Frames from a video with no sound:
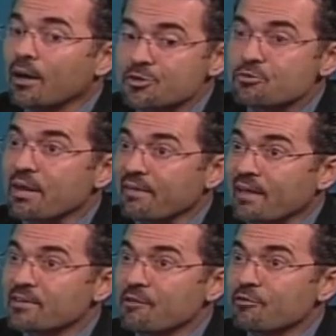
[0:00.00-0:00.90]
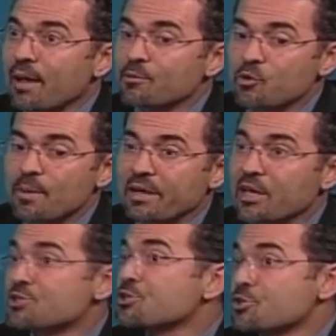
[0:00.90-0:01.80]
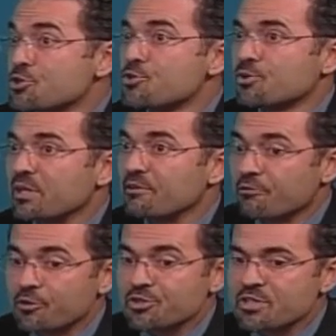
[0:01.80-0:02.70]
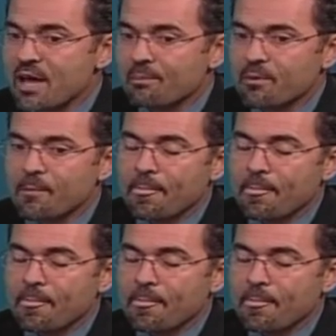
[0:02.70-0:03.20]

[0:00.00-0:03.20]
strength anti-inflammatory medications is usually the first step.